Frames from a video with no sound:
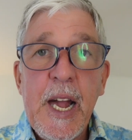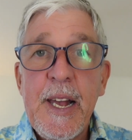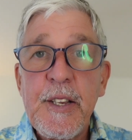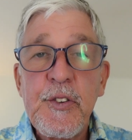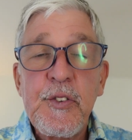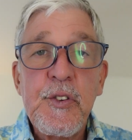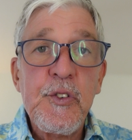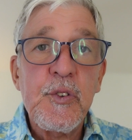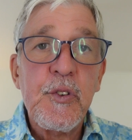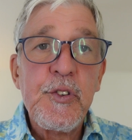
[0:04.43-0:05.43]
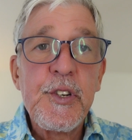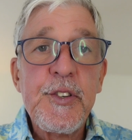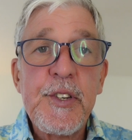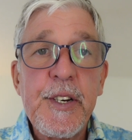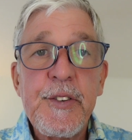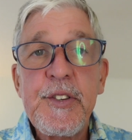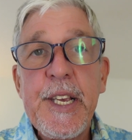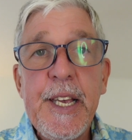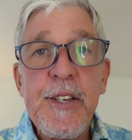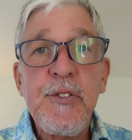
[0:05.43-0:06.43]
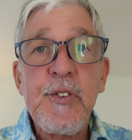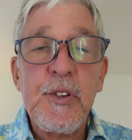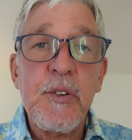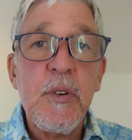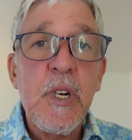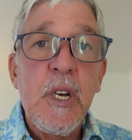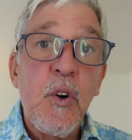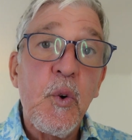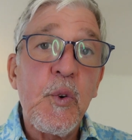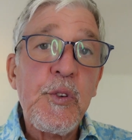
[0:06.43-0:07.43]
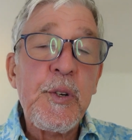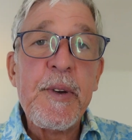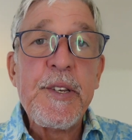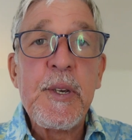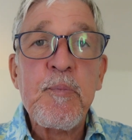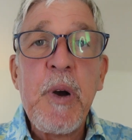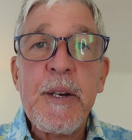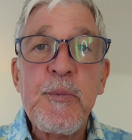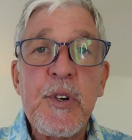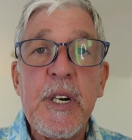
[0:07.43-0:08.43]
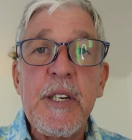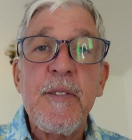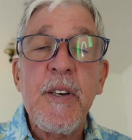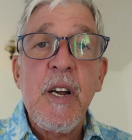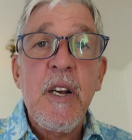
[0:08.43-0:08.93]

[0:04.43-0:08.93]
and you're just starting to get into automating Pipedrive.